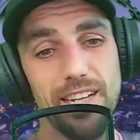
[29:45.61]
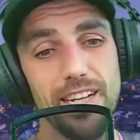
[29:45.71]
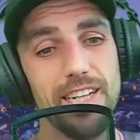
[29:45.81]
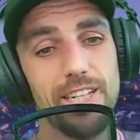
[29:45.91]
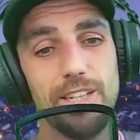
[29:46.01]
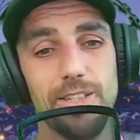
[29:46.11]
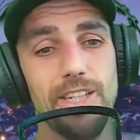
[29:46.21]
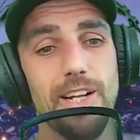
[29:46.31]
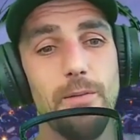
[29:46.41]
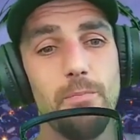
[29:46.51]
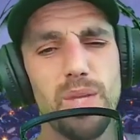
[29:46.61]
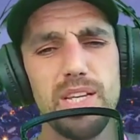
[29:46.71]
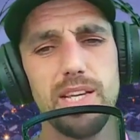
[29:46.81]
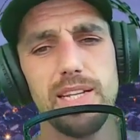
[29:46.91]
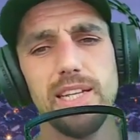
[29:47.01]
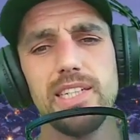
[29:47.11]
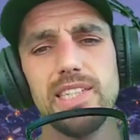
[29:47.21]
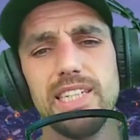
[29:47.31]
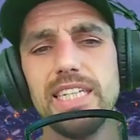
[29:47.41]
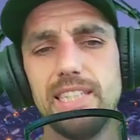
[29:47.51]
You know, he said that he's an
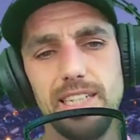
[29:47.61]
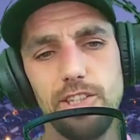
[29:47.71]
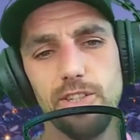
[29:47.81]
addiction,